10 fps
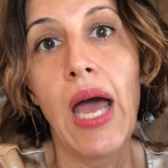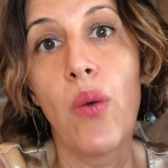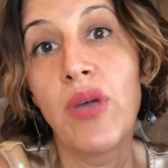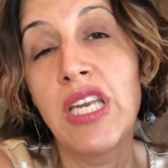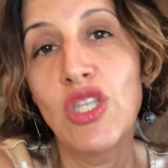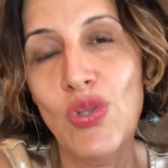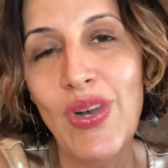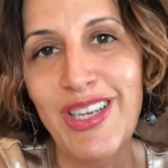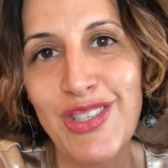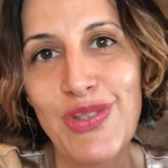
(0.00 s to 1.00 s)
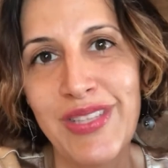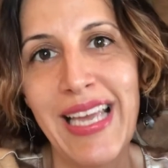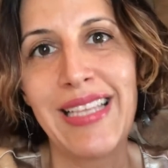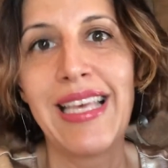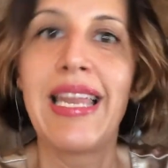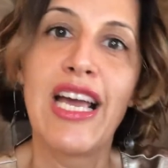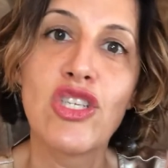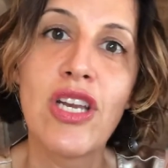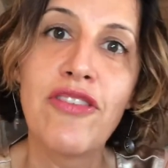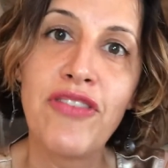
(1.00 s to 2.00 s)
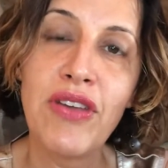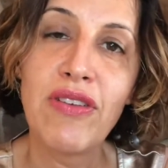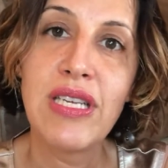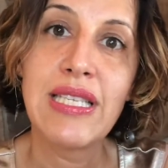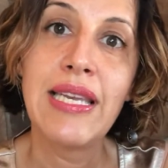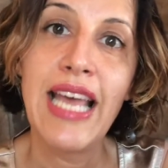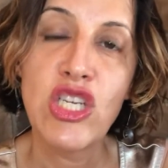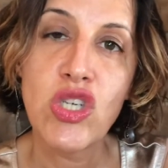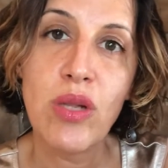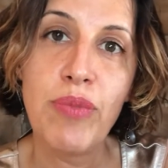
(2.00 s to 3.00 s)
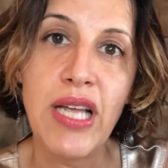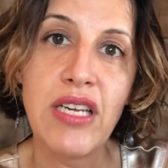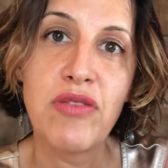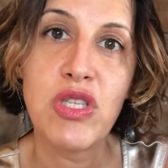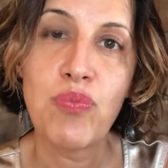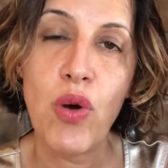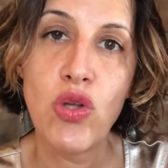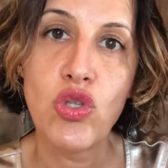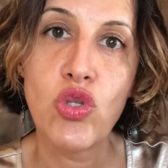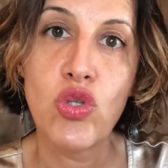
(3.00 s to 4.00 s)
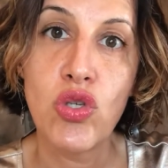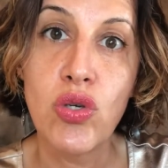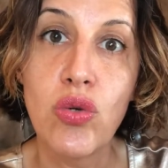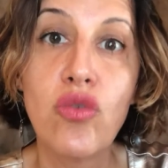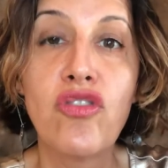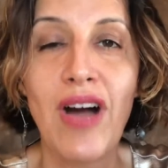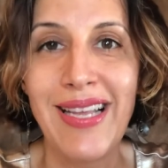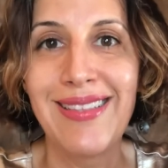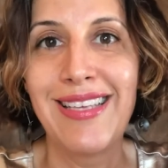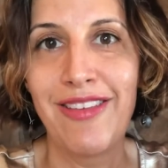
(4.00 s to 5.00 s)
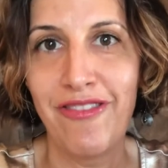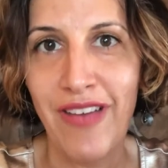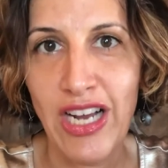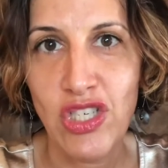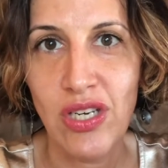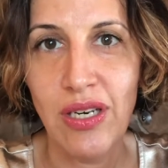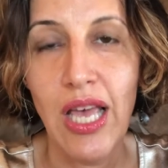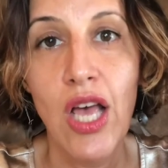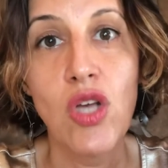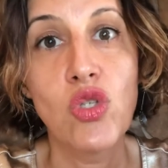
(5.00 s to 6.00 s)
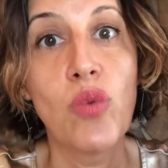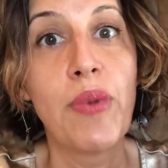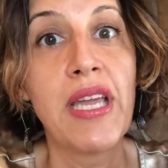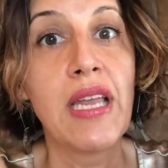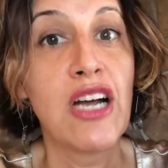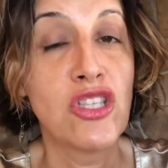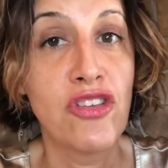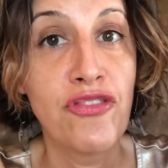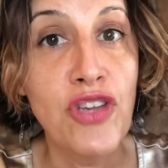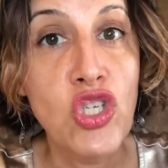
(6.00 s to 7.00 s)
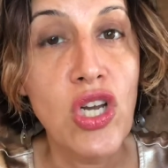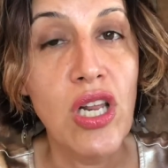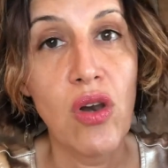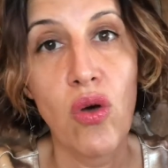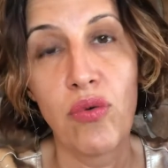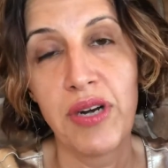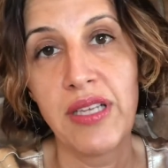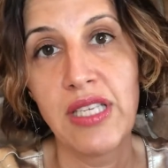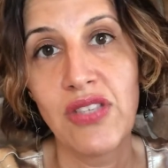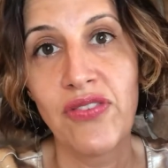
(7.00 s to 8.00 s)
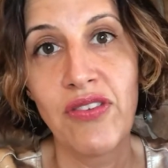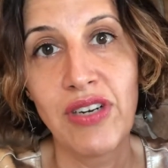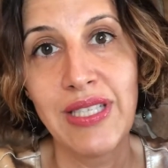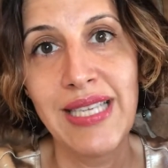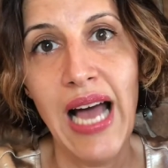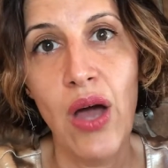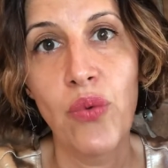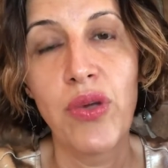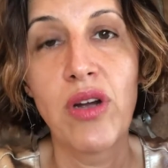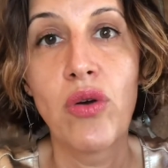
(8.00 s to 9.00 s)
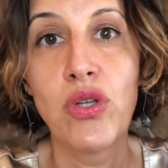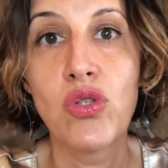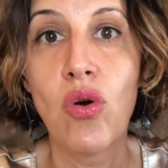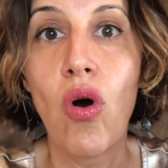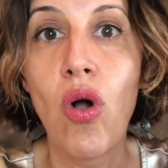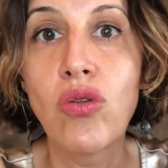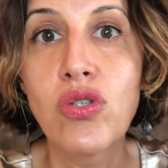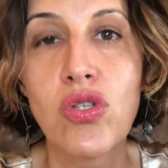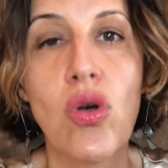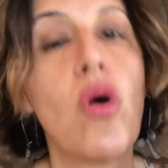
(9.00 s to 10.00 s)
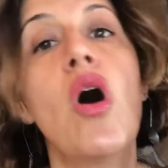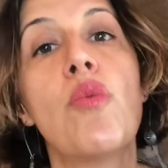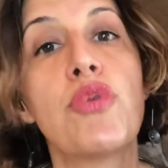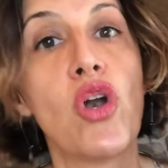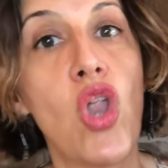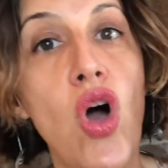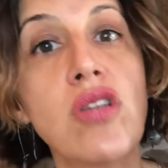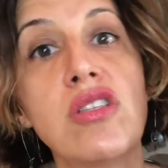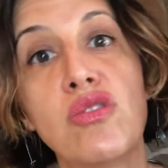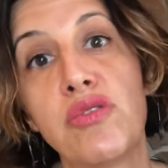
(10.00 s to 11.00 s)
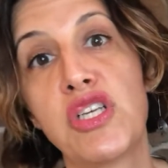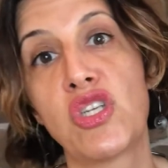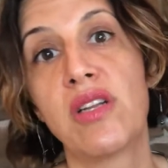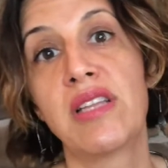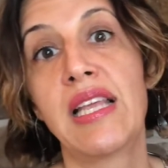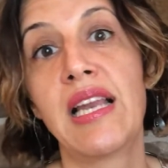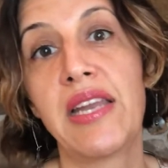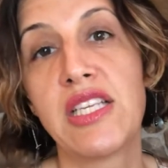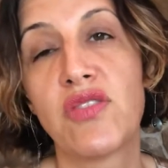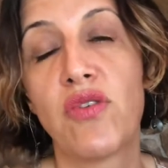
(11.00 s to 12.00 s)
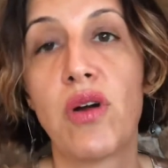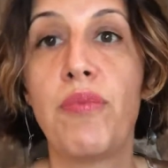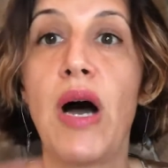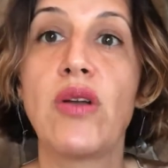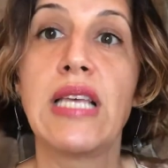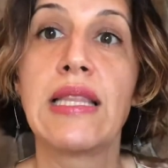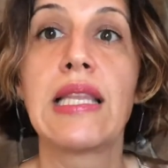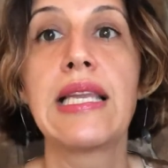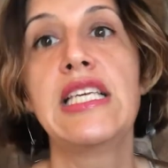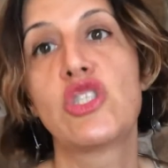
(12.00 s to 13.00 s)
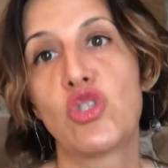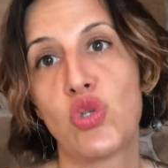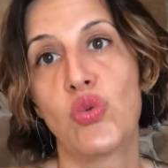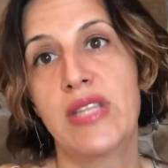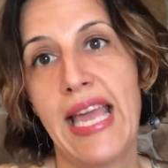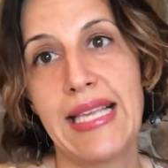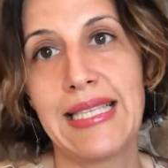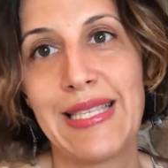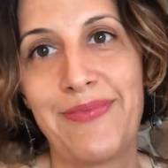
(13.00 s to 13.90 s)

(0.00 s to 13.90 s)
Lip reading: We need to learn today that actually fever is a natural body response to fight the infection. So by artificially lowering this fever down, we are going to also prolong the duration of the illness for about at least 2 days.